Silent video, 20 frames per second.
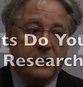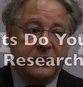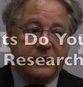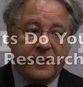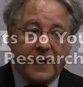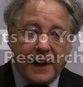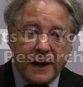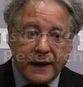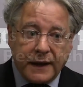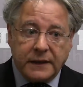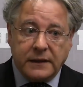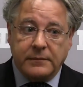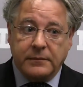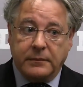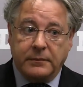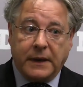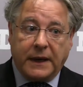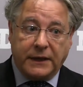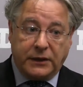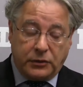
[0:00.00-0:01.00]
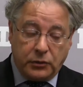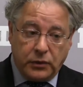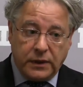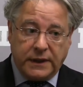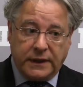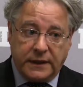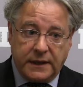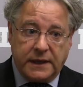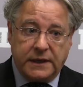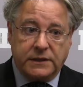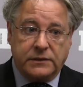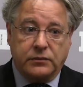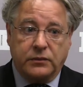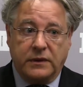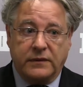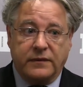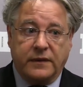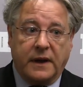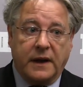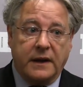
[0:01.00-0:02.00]
We find by doing this,
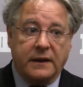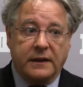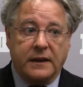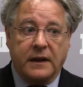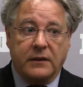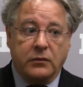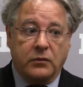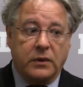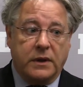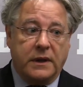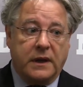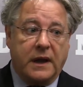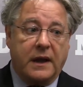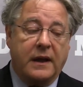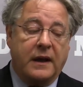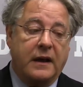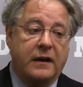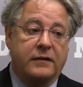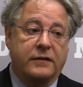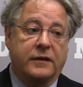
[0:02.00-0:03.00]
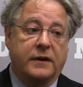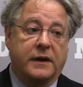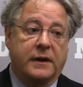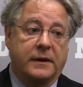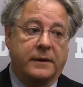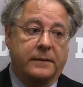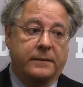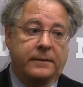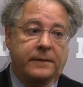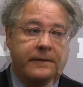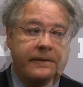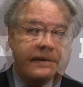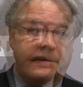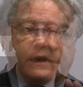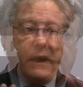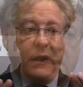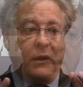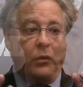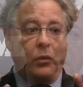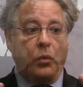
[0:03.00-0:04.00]
we find that we have um,
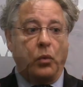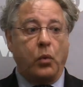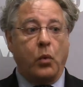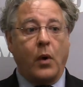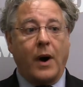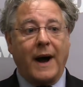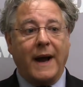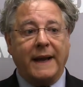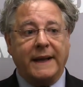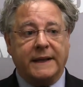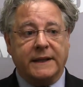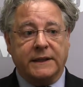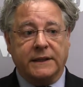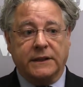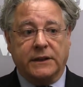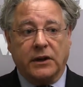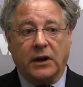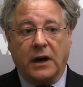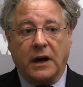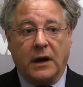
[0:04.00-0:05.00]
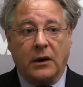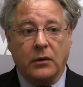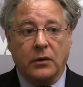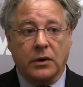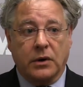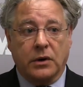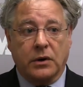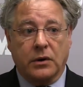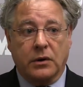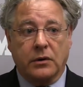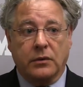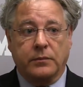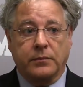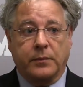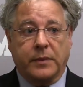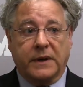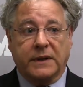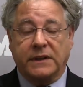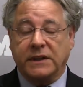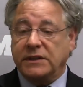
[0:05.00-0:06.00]
widened our
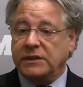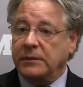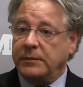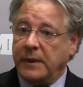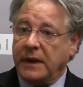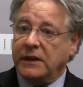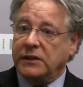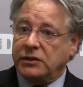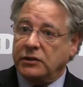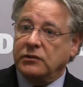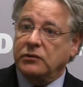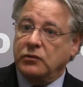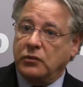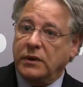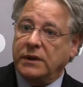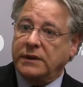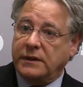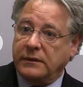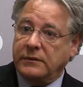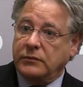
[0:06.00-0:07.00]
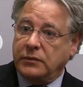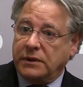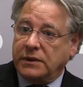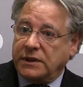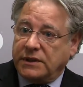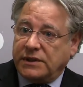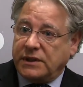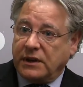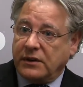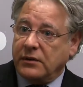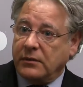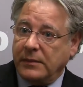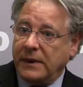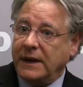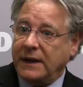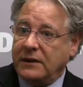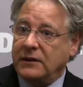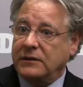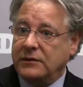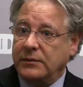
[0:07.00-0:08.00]
participation with the, with the general
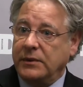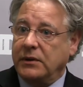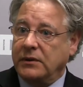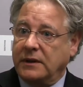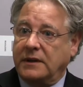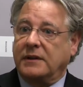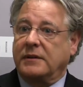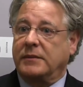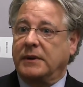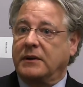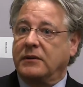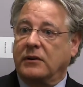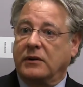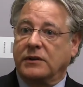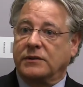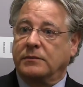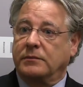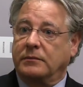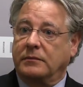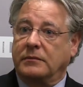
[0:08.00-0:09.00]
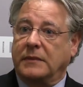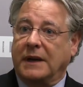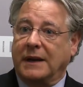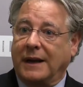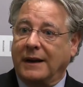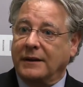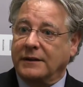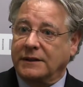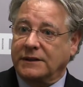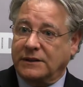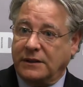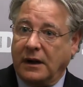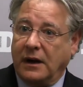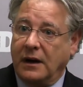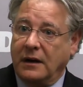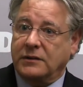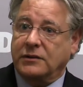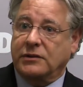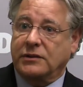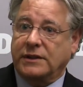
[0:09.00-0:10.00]
medical community because a lot of these
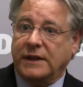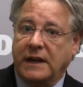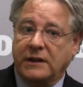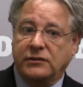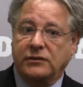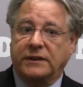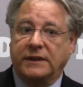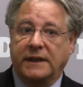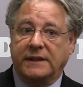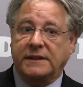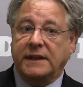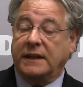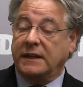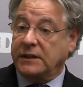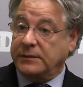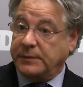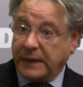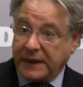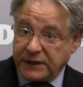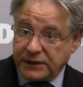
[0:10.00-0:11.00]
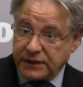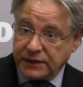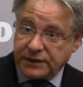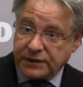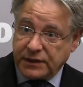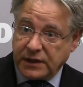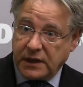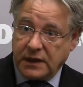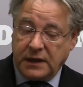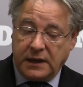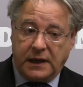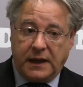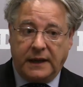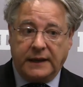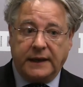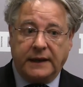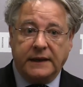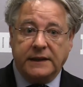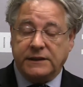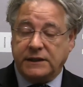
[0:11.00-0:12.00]
doctors actually they send us patients
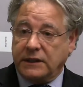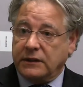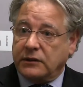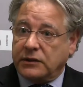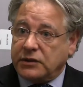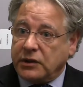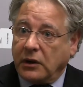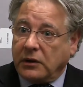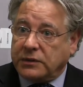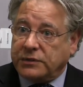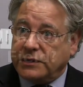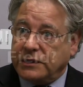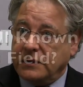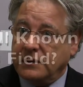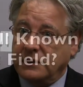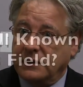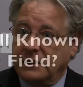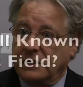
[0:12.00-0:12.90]
and then they see the results.